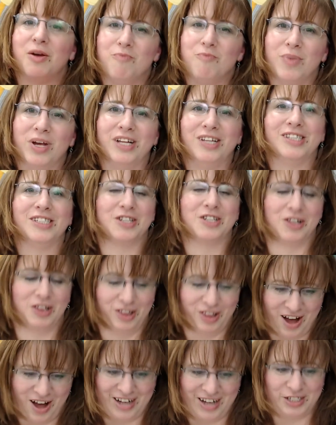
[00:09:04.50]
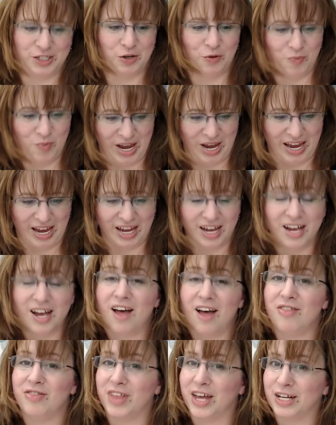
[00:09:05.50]
It means a lot to me.
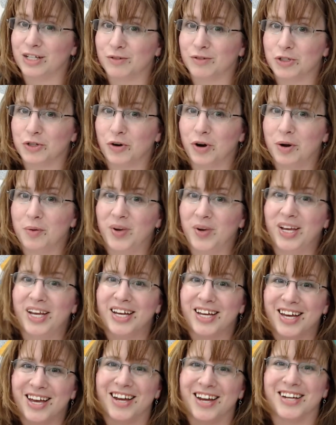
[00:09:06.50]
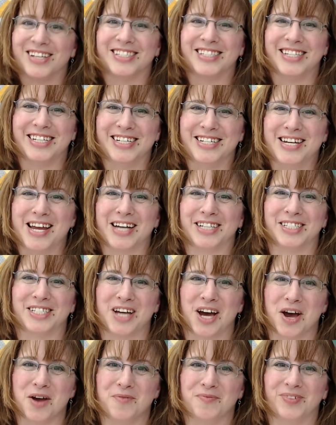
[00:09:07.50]
Thanks for joining me, and I'll see you next
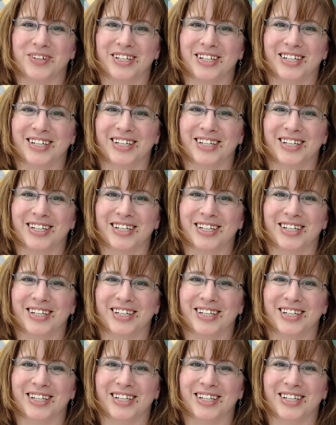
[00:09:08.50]
time.